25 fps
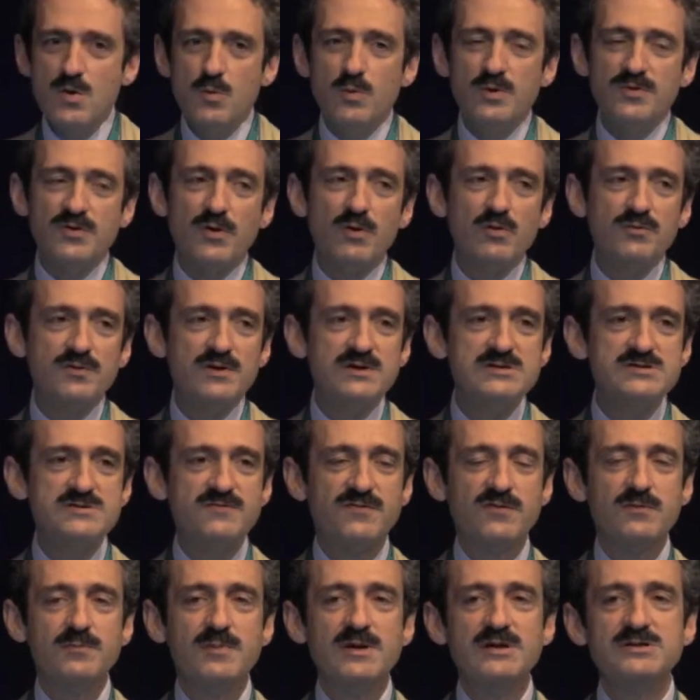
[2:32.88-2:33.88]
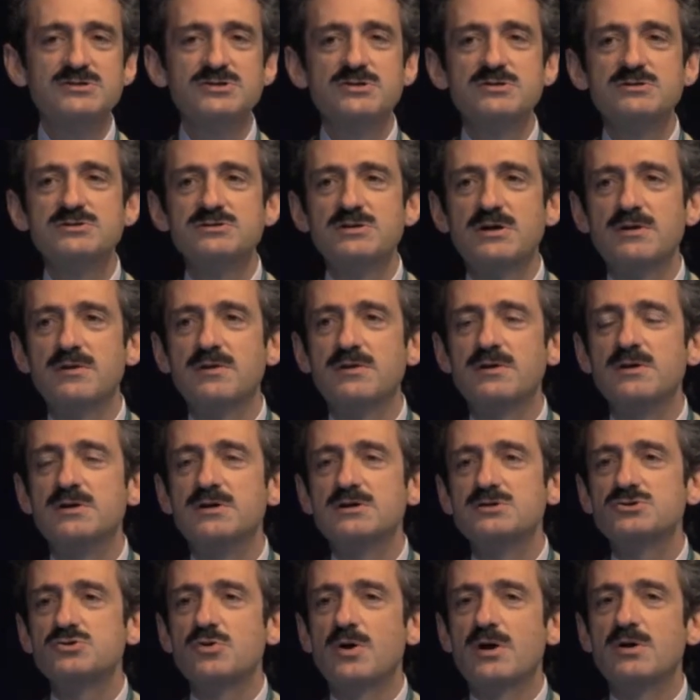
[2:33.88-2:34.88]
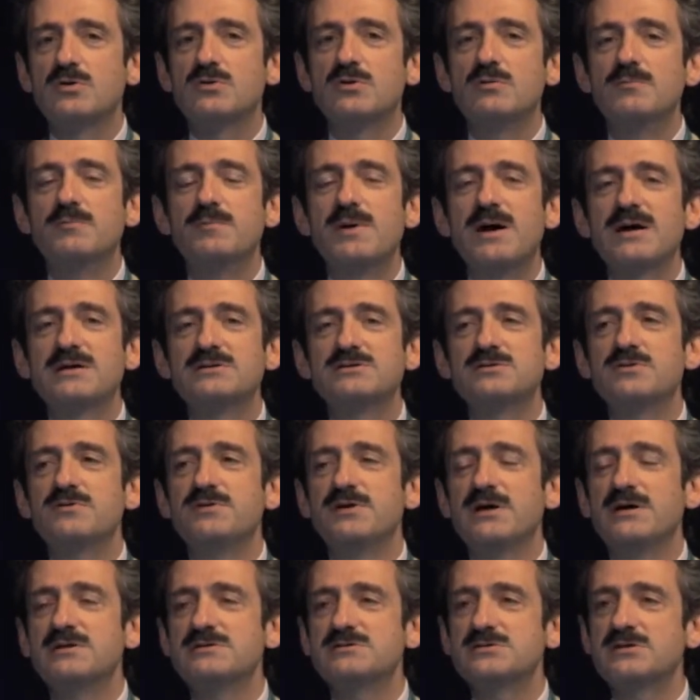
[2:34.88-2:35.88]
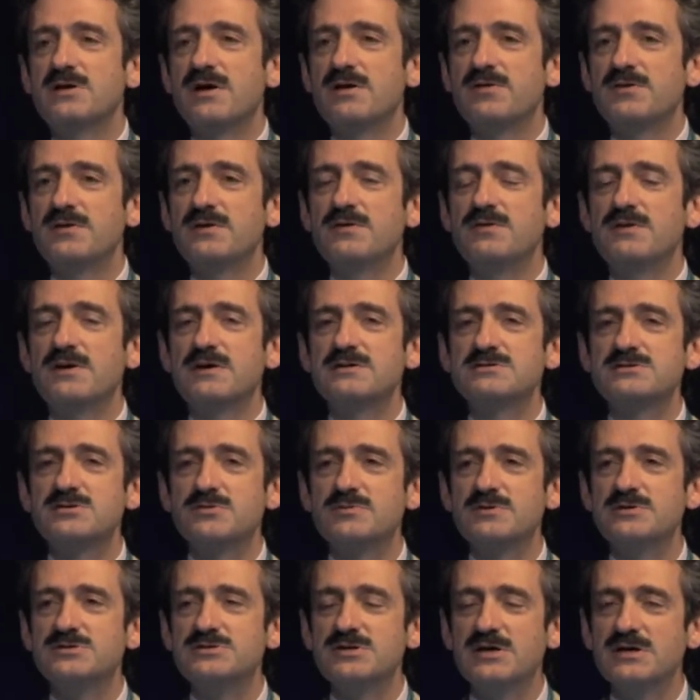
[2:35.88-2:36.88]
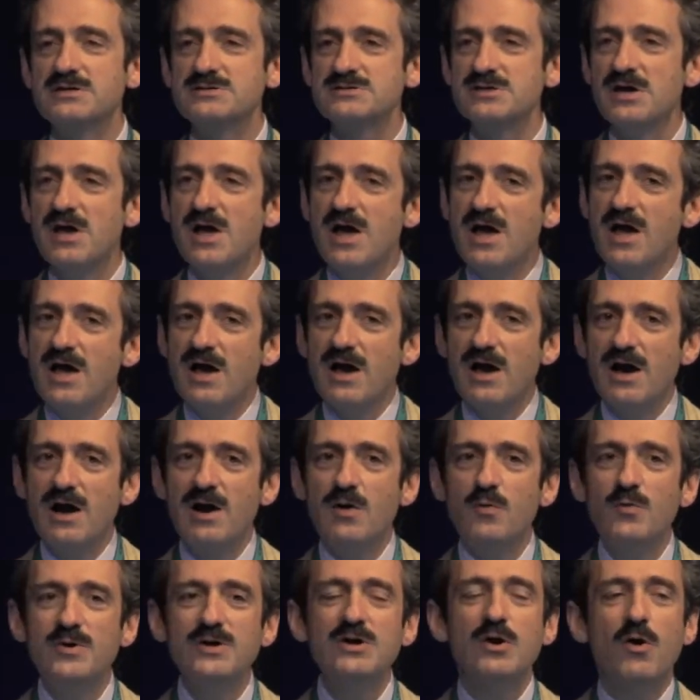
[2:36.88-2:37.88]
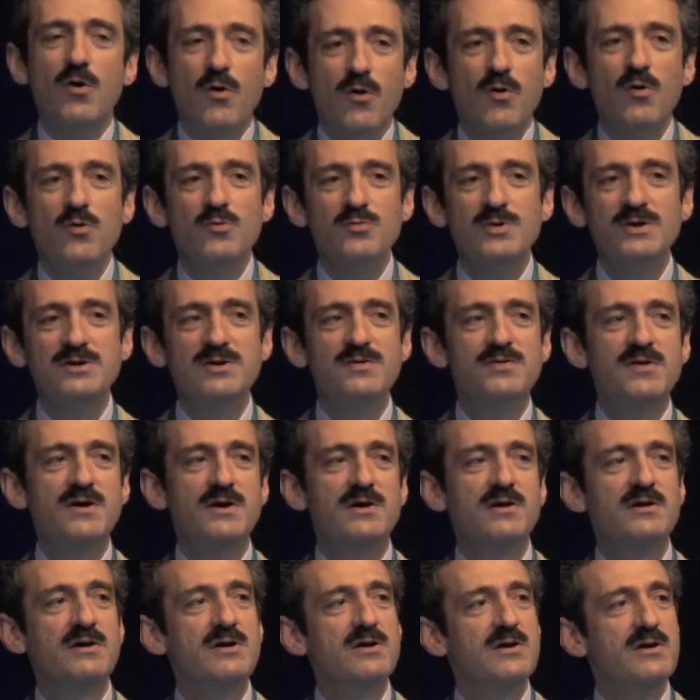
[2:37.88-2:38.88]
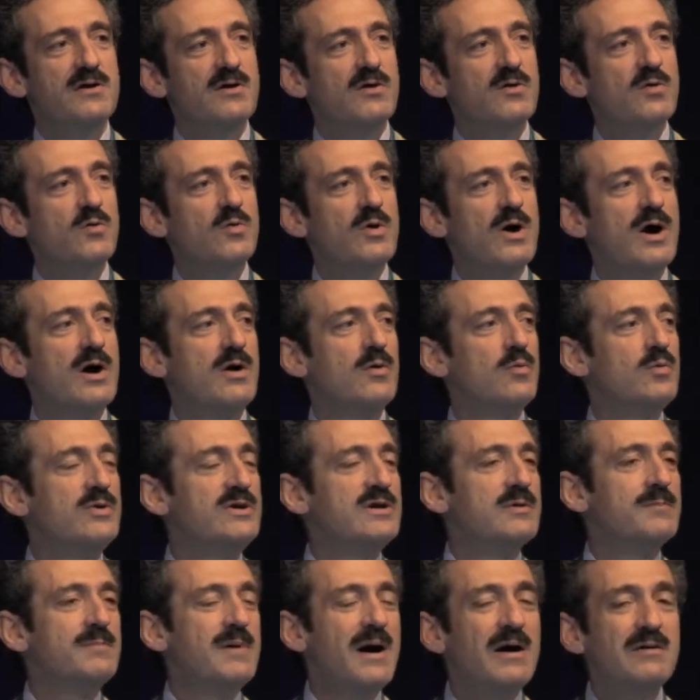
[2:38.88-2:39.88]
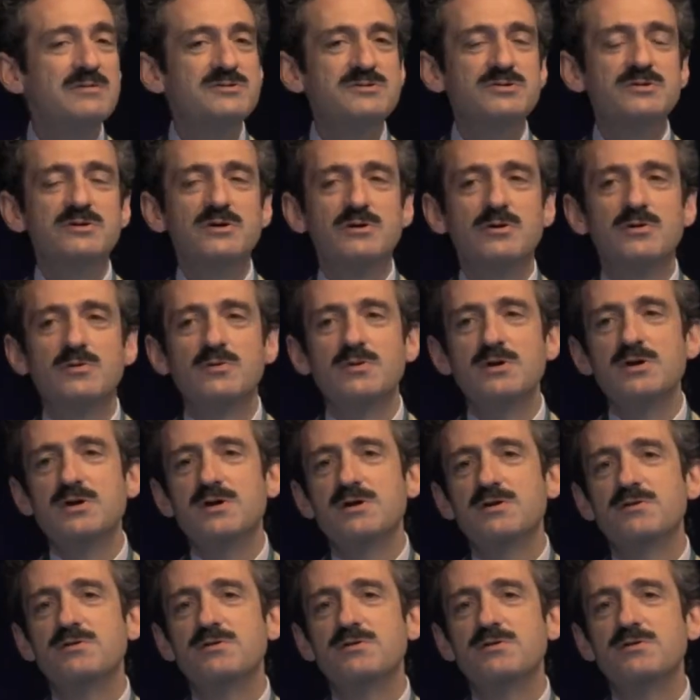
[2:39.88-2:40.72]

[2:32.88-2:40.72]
With all the information, so I'll come back to the answer. I think the answer is yes. Are we already there, or are we about to go?